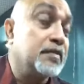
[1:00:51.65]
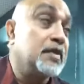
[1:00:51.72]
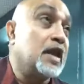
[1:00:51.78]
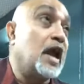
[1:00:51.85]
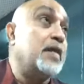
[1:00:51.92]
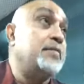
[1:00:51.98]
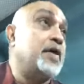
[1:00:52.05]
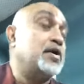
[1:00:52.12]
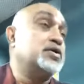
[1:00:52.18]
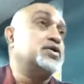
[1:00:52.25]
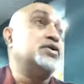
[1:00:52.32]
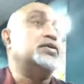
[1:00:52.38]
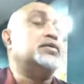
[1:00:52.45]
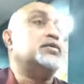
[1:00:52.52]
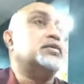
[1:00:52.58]
I bow to
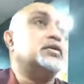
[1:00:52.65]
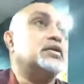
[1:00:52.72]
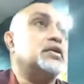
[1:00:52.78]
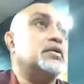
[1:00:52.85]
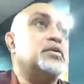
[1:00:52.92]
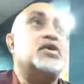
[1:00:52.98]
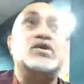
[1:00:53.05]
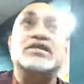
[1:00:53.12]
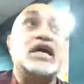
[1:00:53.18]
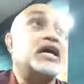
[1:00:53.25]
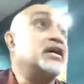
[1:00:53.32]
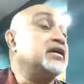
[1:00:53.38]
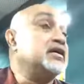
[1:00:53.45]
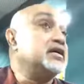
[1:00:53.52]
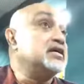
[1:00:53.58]
you. Because I
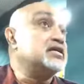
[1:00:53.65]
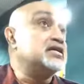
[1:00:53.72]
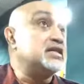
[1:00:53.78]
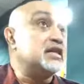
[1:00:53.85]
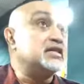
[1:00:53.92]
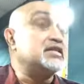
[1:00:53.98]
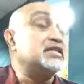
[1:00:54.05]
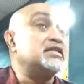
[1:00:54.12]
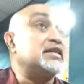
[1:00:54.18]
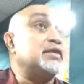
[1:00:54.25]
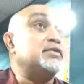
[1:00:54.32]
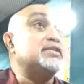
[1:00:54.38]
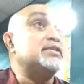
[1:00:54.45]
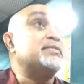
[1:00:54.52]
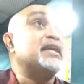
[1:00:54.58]
learned in sex since I
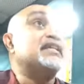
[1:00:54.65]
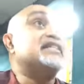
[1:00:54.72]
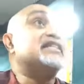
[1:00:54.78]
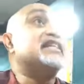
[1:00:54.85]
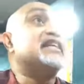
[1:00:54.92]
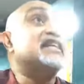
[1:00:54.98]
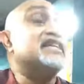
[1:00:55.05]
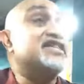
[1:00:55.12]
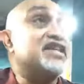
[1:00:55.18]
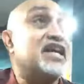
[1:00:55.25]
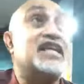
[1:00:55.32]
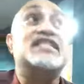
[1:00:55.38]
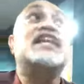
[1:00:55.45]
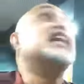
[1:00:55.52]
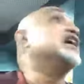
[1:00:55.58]
was in my teenage
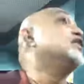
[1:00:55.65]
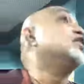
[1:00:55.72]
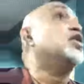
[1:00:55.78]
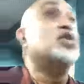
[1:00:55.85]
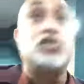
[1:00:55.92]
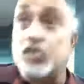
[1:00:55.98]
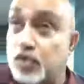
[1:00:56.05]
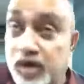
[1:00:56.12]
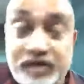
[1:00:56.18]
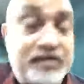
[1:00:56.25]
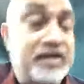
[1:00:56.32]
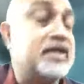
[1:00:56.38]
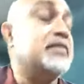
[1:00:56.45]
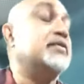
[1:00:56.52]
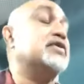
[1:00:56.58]
years, and I don't know
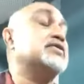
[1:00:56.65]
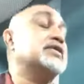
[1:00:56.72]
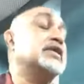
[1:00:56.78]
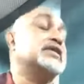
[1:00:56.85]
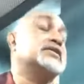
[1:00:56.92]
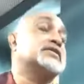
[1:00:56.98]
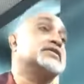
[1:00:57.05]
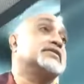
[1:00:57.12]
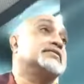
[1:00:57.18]
everything about sex.